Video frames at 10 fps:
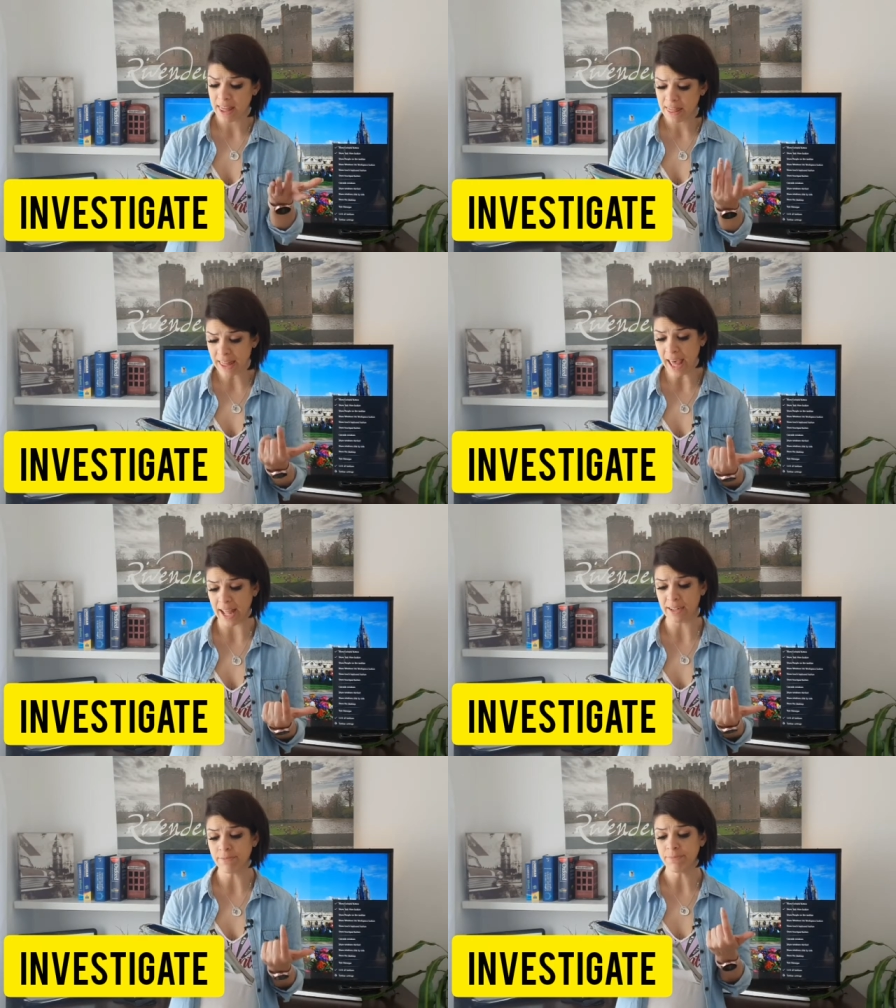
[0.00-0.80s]

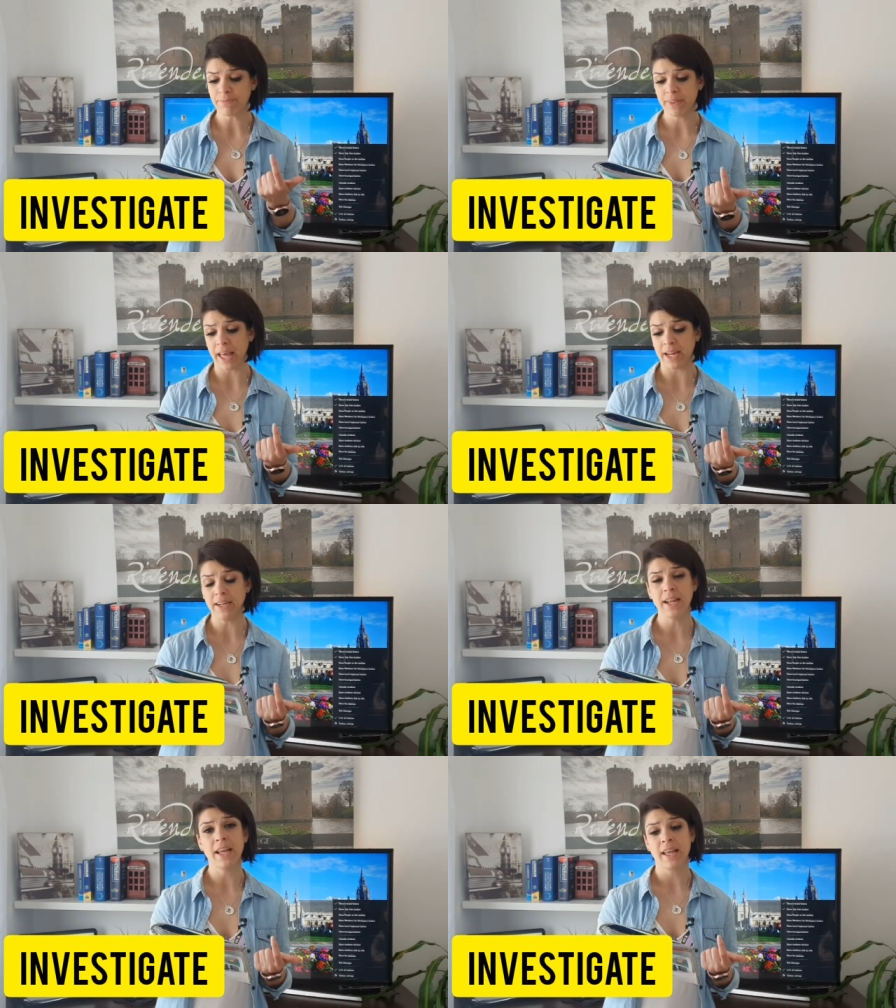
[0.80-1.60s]
Then,
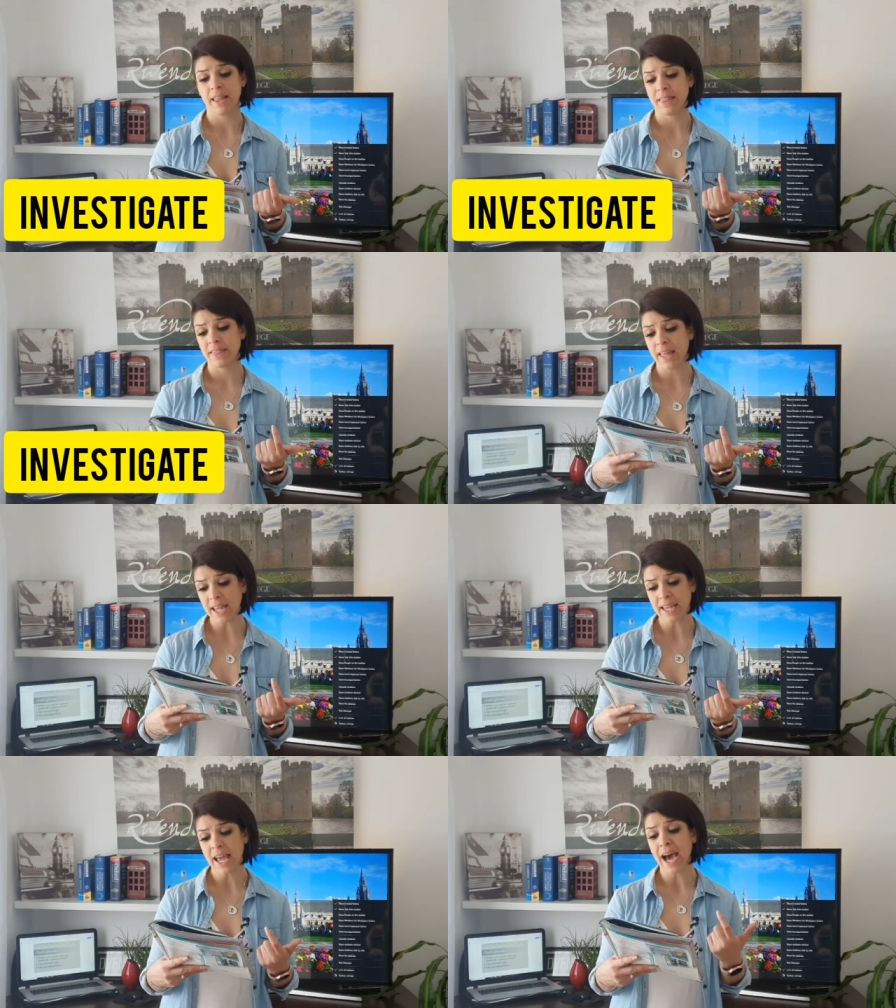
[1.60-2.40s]
then
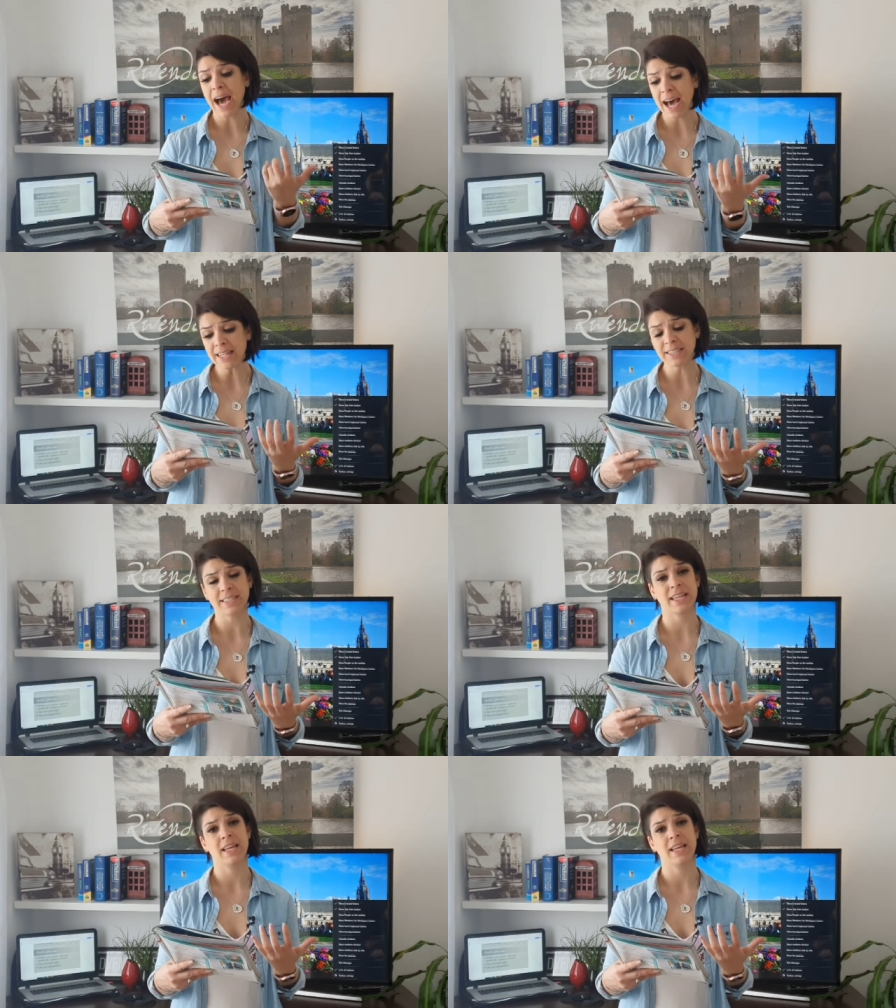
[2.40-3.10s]
they ask